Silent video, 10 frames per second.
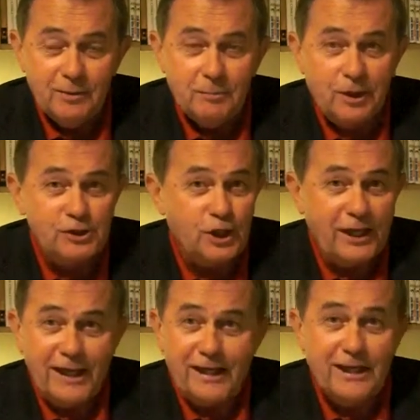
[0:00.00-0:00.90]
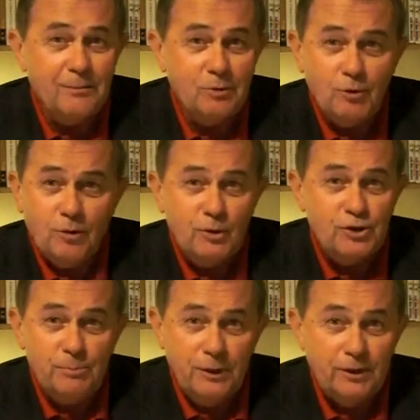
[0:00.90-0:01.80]
Because you can't keep doing
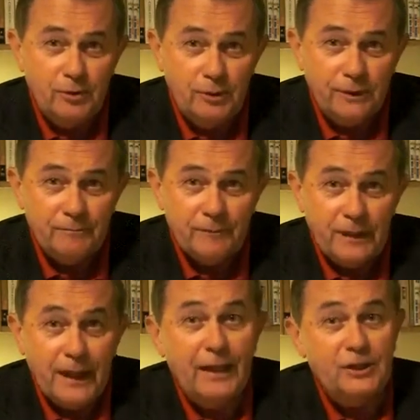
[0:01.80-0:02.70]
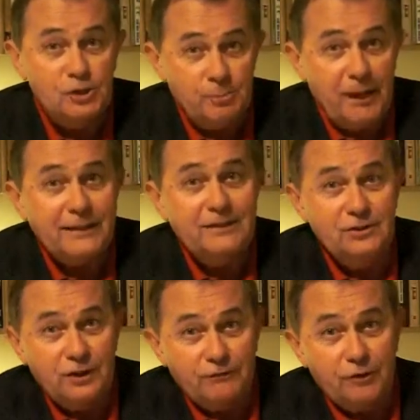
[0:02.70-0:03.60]
what you've been doing and
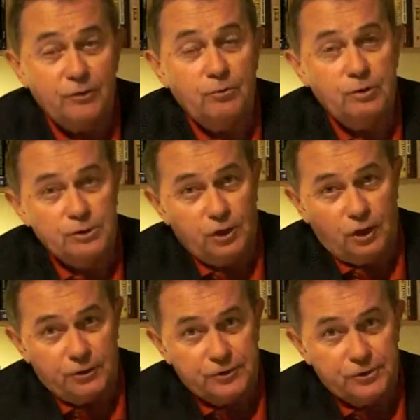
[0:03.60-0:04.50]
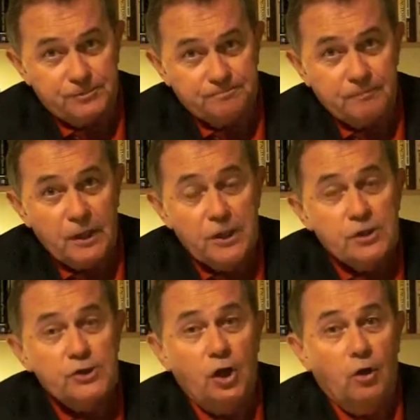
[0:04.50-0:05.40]
expect different results.
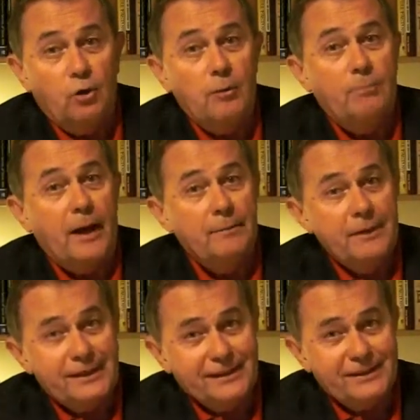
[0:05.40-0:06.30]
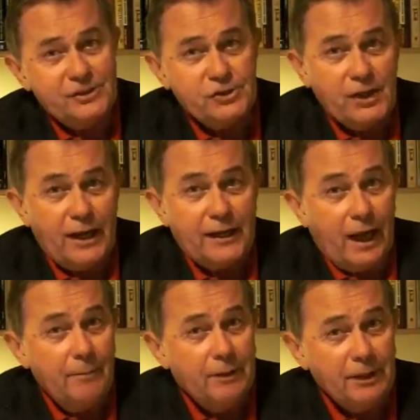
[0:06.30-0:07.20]
So by being at this site,
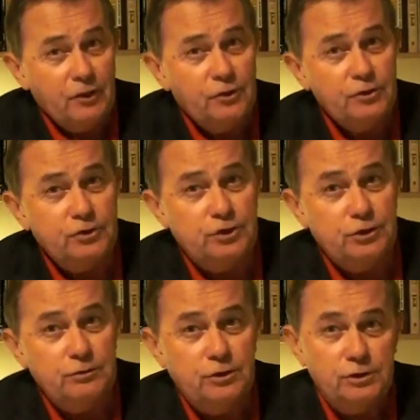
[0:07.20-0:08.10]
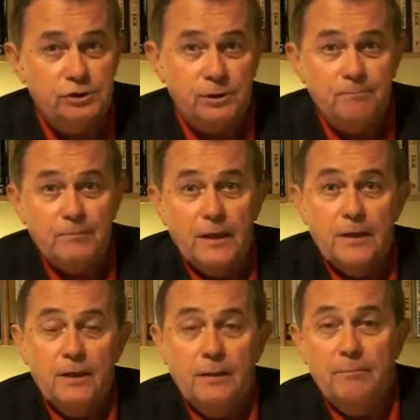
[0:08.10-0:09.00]
I'm going to introduce you to some
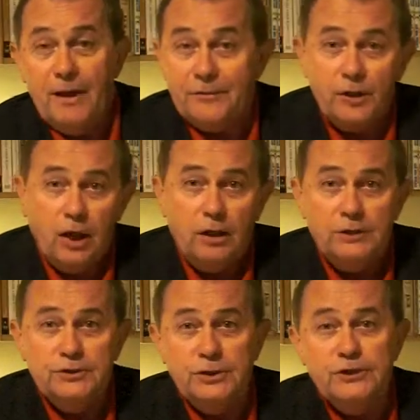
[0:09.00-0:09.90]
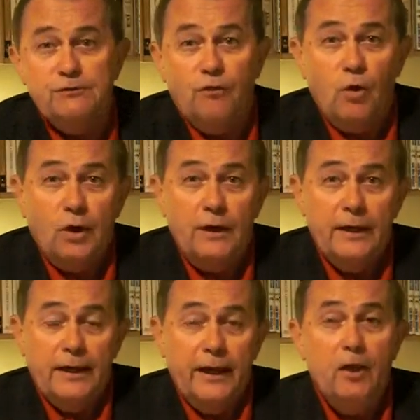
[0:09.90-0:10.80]
methodologies for
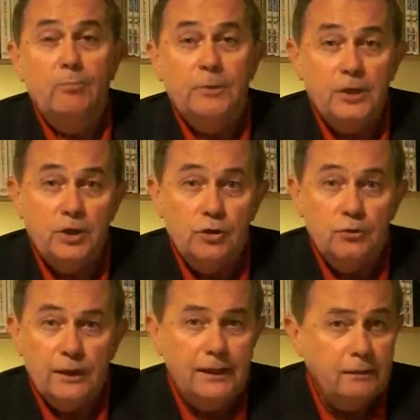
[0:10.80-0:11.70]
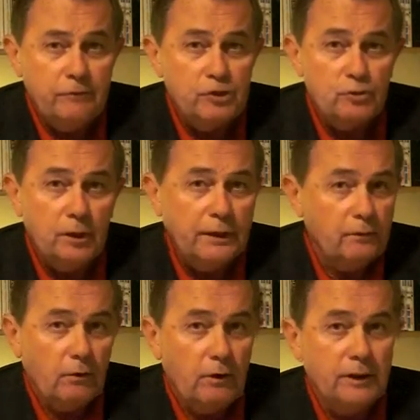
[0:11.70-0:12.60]
helping you individually
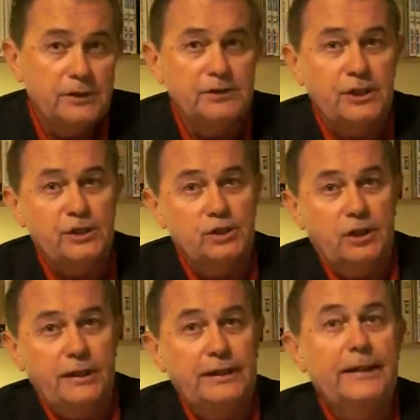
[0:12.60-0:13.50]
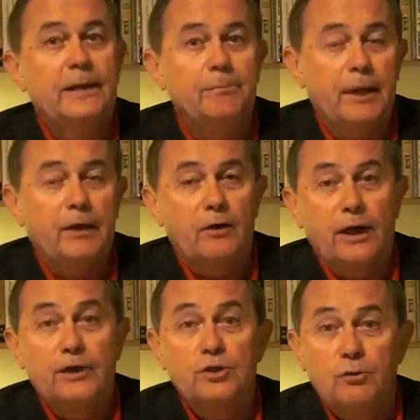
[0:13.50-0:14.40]
or organizationally get better
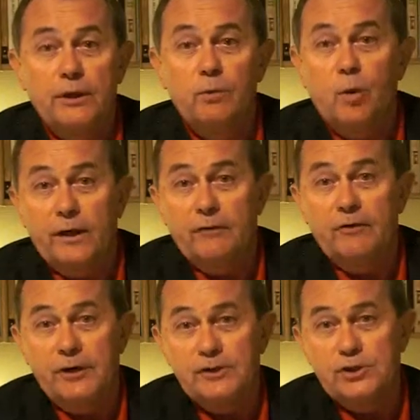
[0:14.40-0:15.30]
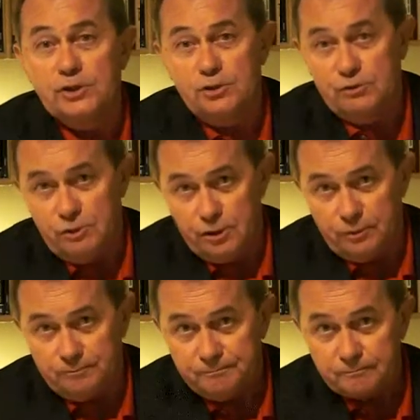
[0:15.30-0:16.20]
at doing whatever it is that you
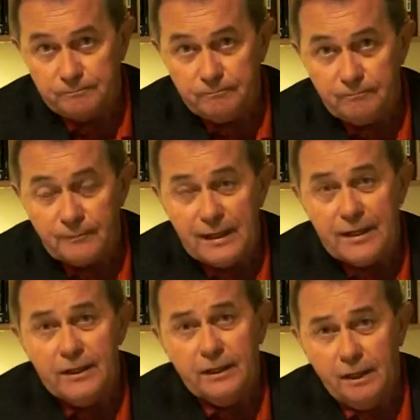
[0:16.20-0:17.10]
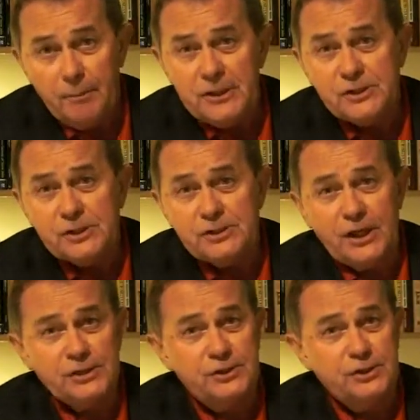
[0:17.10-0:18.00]
do. Let me
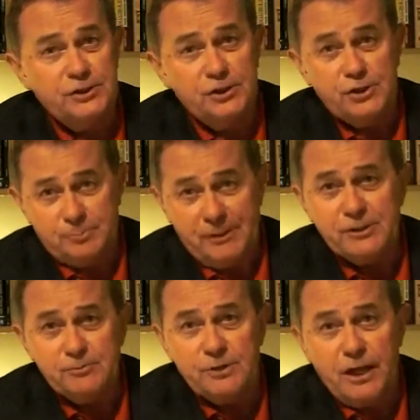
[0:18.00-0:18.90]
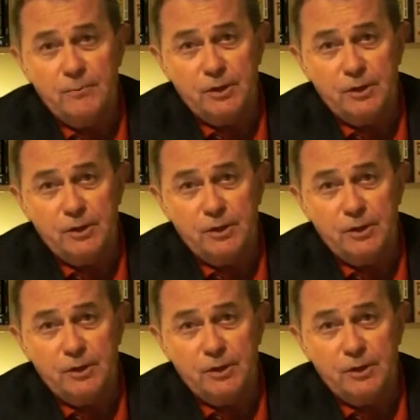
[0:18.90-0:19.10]
suggest that you spend some time